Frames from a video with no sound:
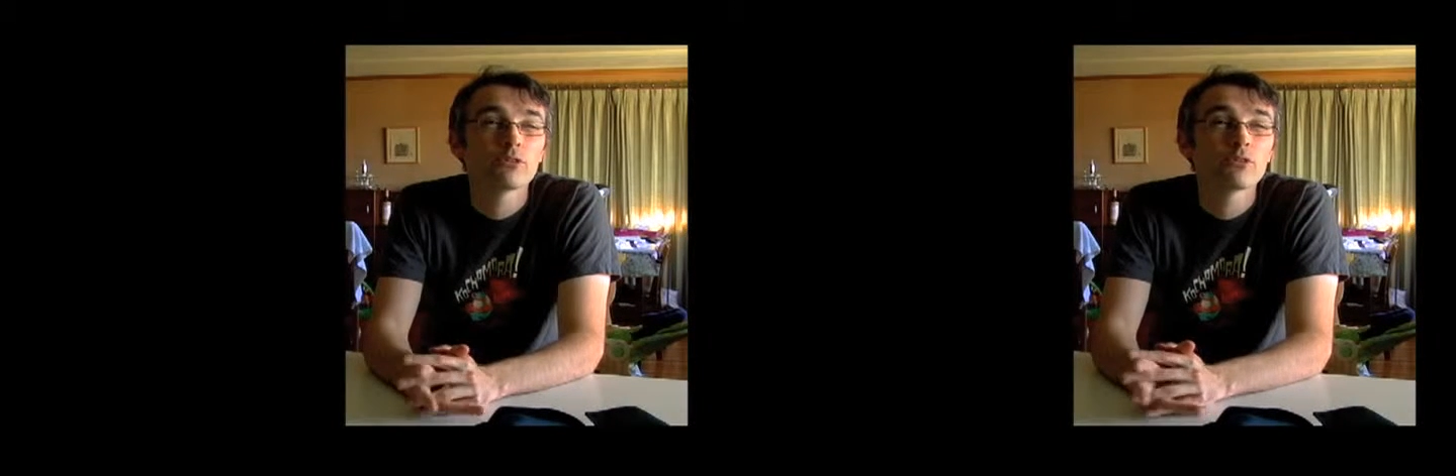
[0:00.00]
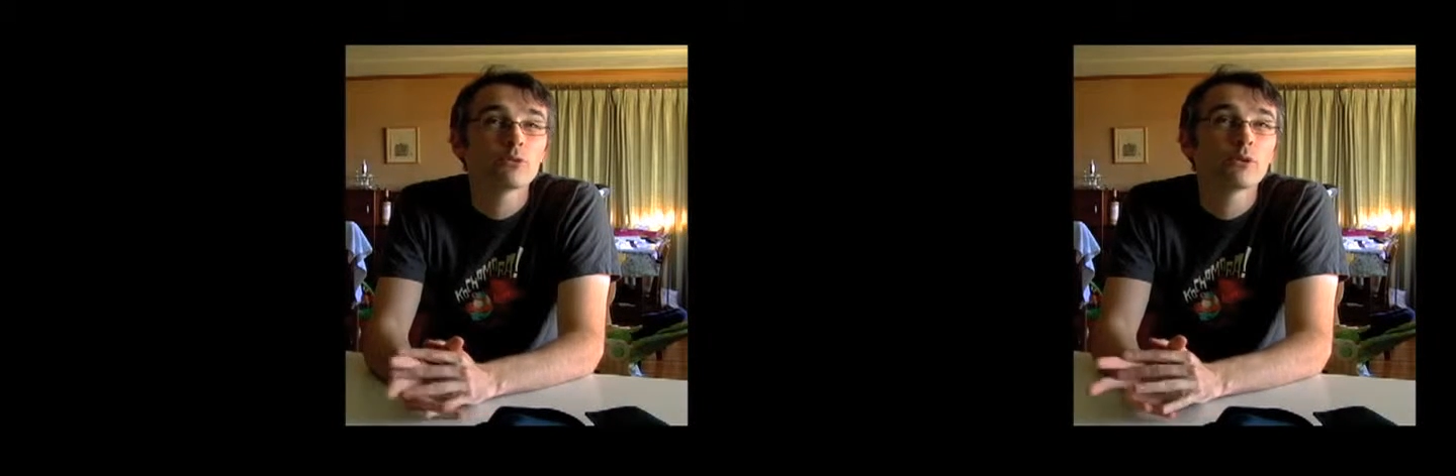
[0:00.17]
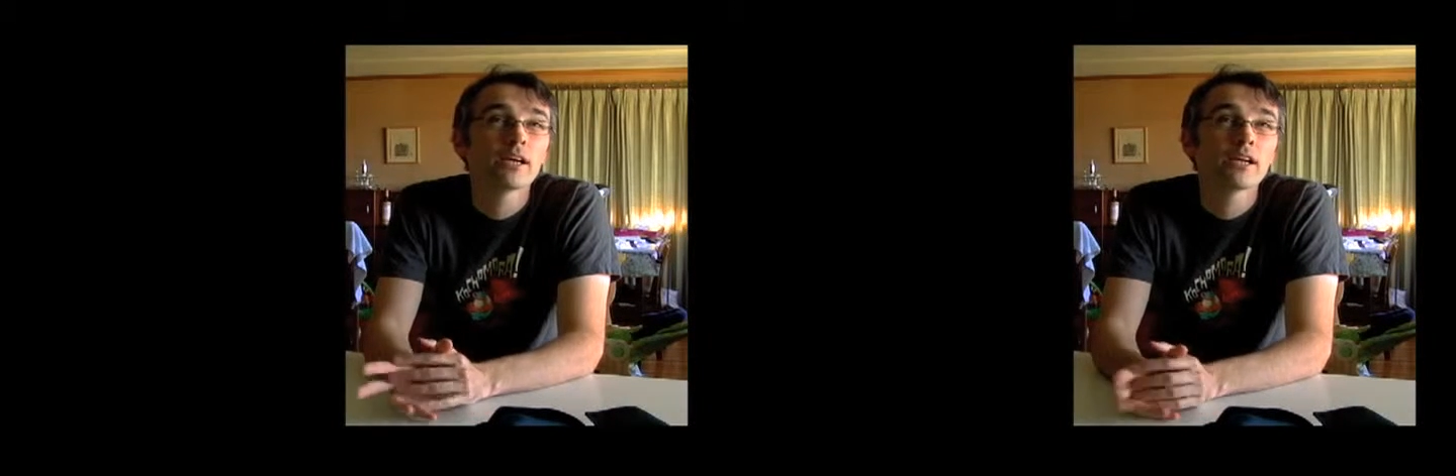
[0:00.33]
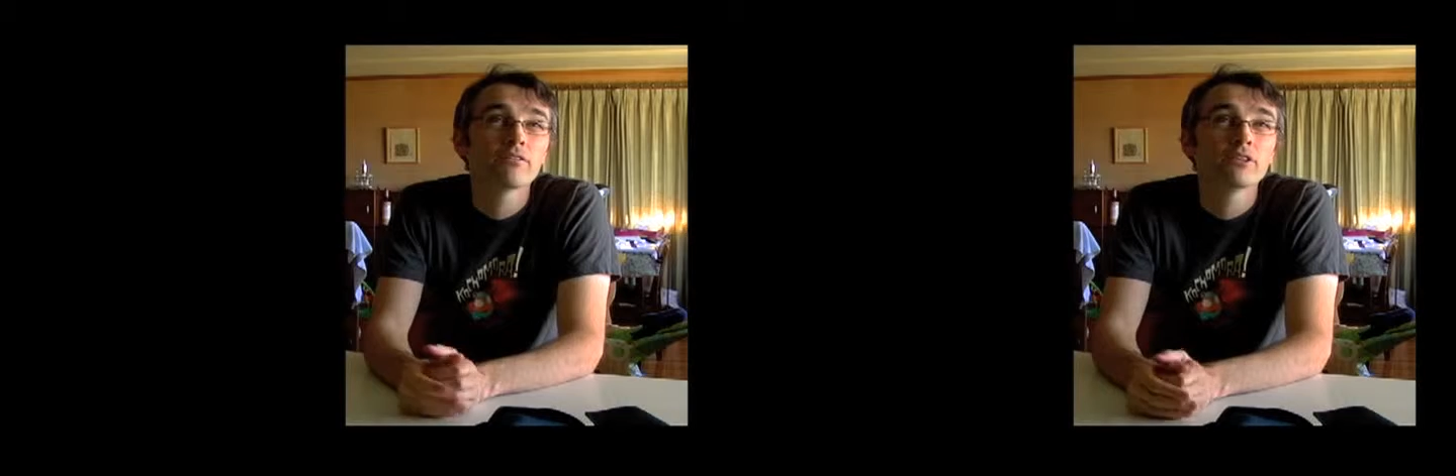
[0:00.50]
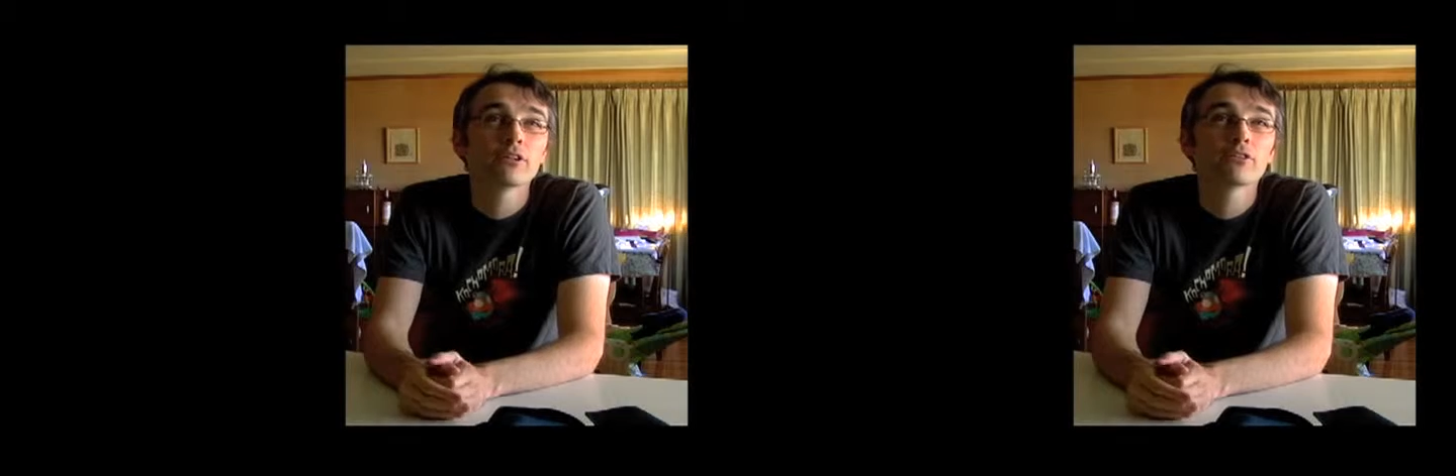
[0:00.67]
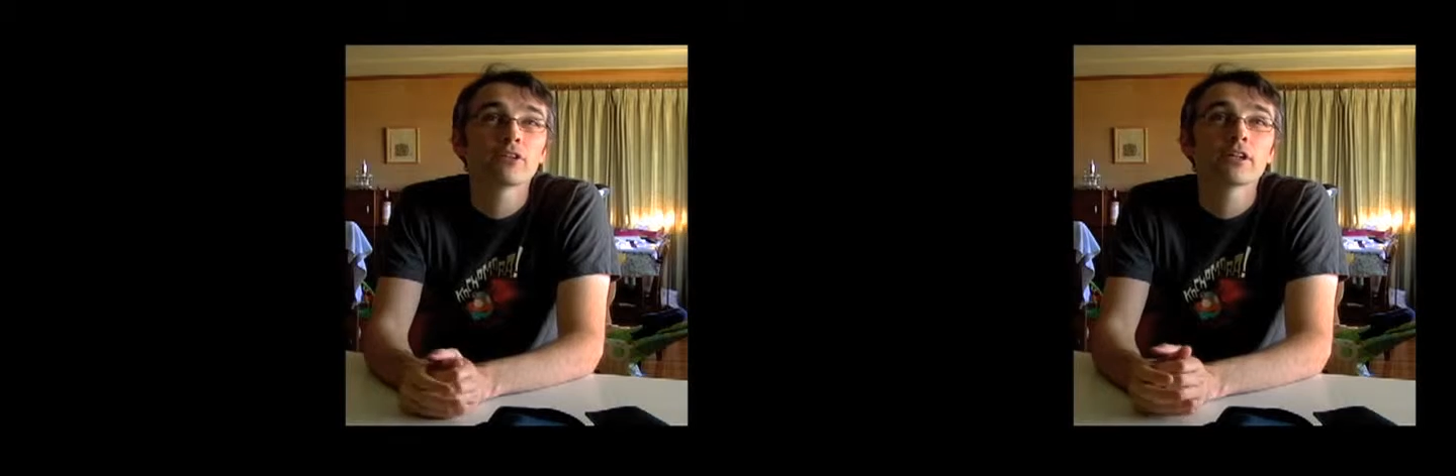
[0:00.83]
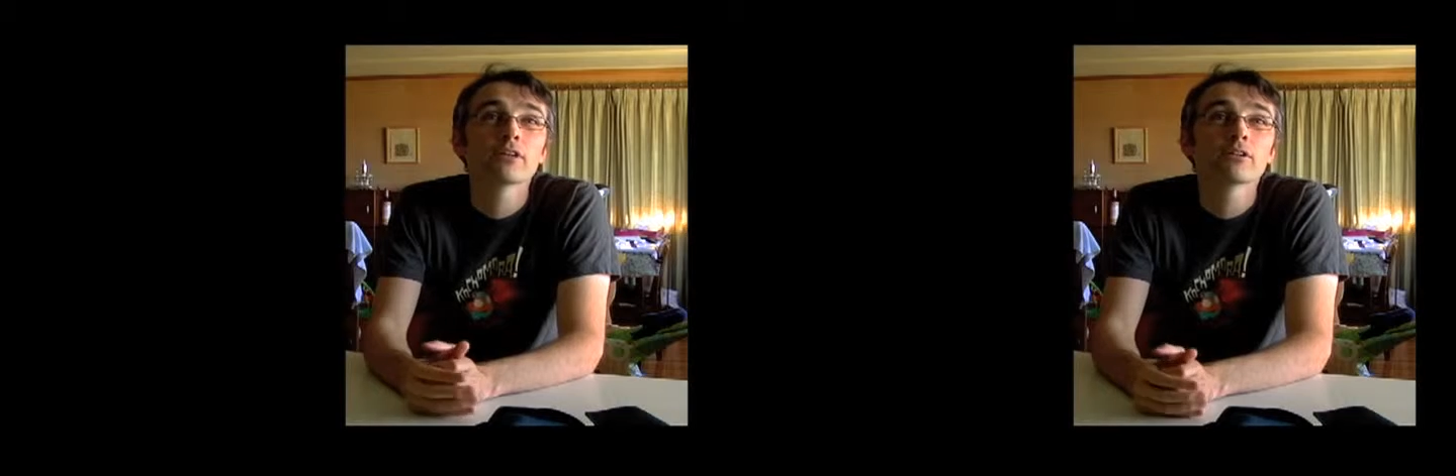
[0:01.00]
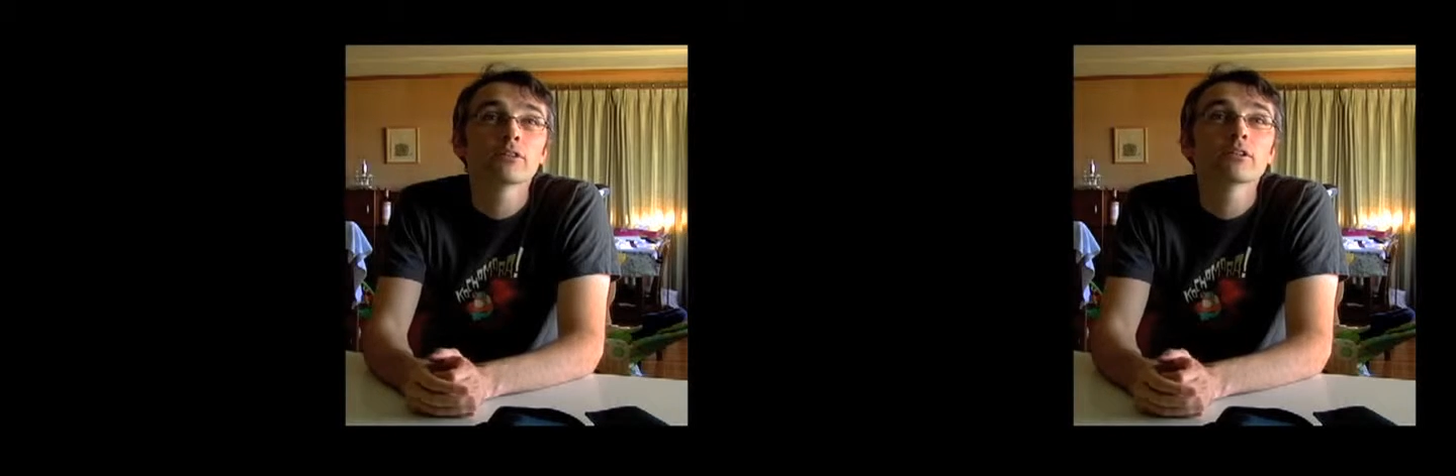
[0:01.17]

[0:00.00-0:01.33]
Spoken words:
2.5 years now.